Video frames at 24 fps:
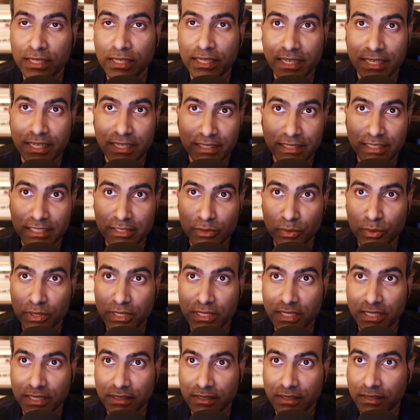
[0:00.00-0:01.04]
And these were
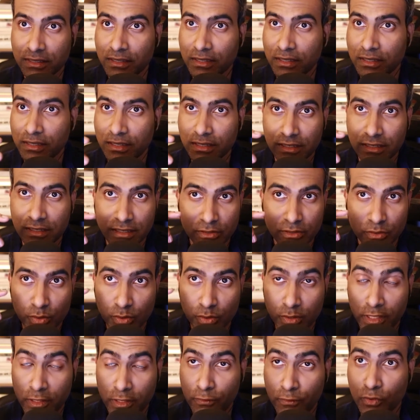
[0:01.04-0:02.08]
done
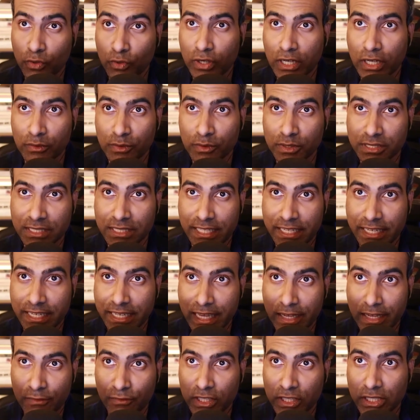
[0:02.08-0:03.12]
24 hours a day,
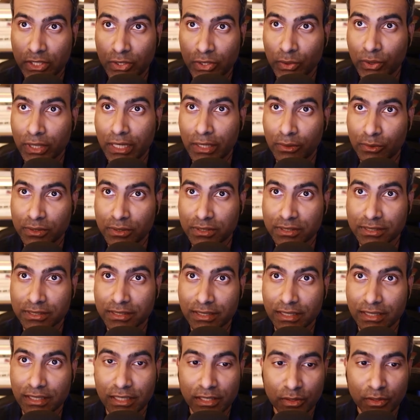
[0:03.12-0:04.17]
every two hours,
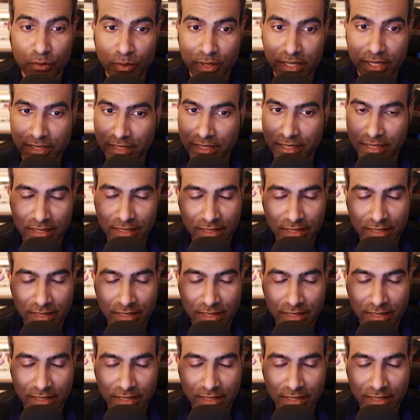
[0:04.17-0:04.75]
which,